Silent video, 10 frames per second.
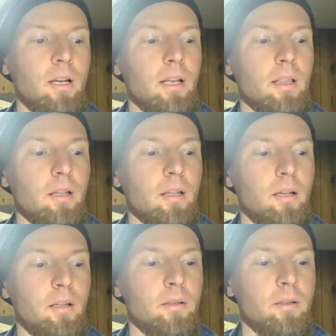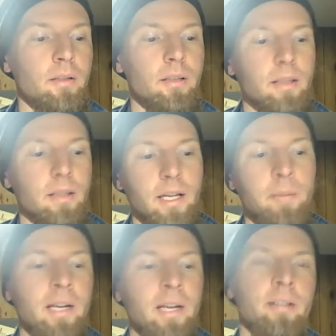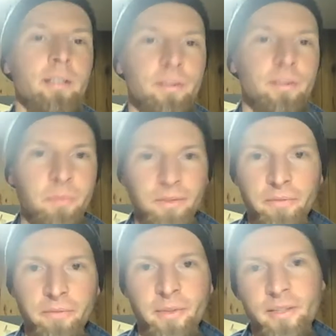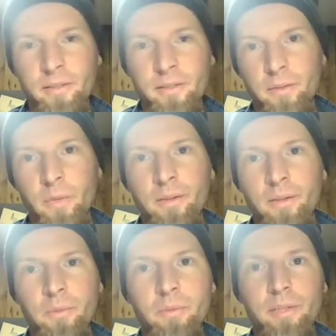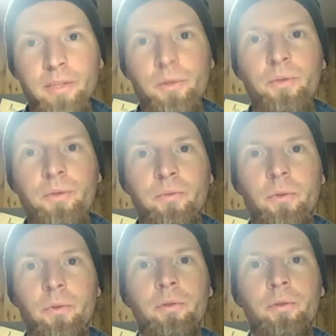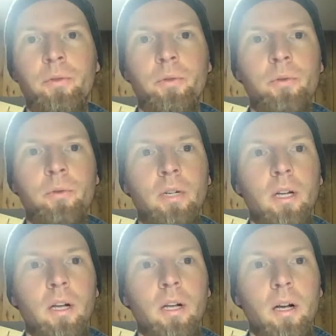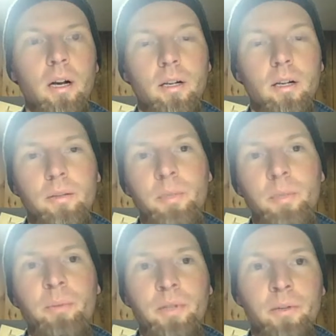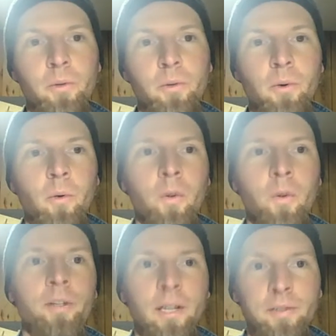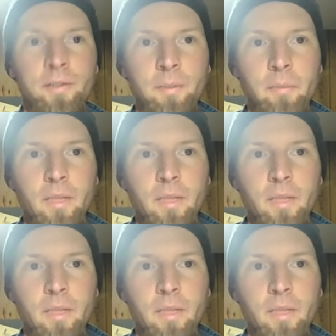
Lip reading: I'm highlighting specifically because I want them to be useful to the people here who are organizing.